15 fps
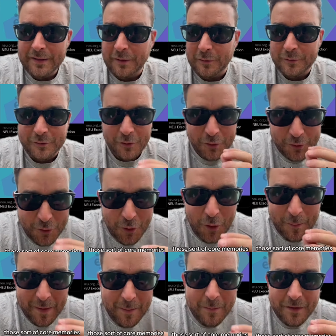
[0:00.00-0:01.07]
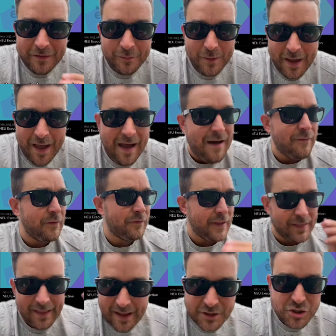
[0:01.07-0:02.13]
Those sort of core memories we have of
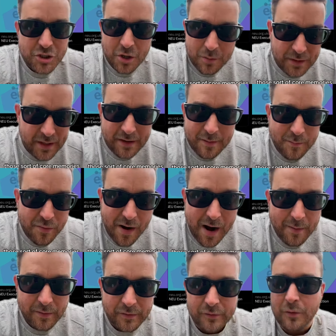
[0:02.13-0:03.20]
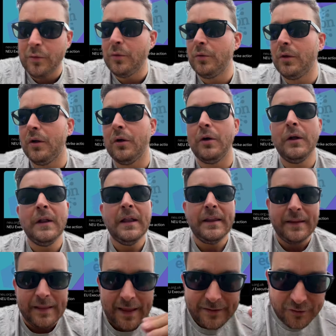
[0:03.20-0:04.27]
the last show we did at primary school or
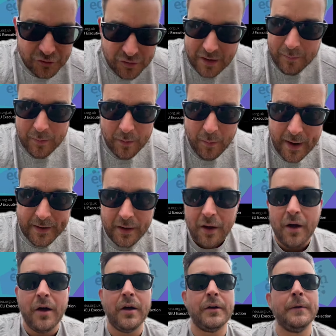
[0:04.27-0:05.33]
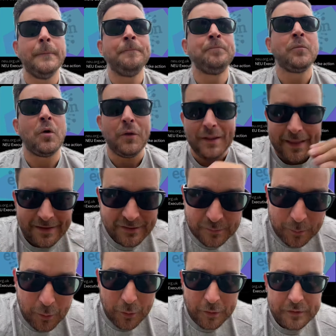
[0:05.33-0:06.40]
the last trip we went on or the last
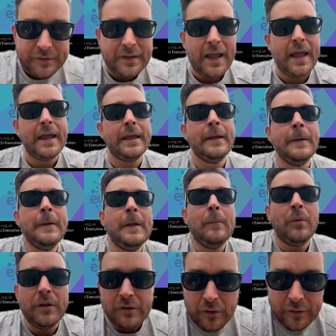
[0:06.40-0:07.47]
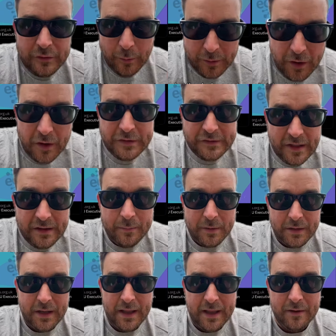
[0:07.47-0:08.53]
sports day. But there's also a cost
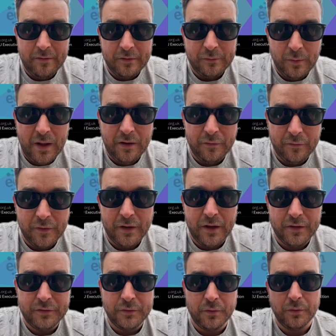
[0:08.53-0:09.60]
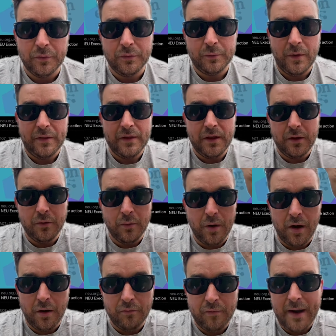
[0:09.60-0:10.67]
element here as well for a lot of schools, whether you
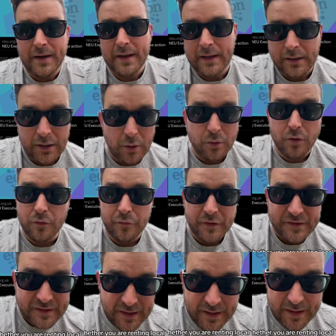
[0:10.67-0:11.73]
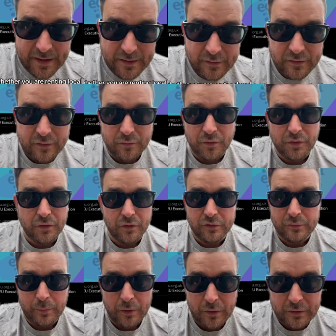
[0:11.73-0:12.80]
are renting local facilities to run your
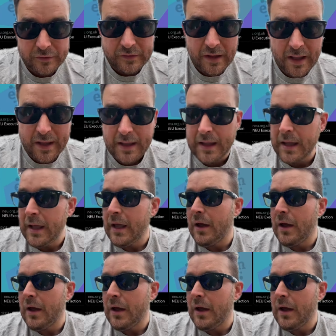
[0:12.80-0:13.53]
sports day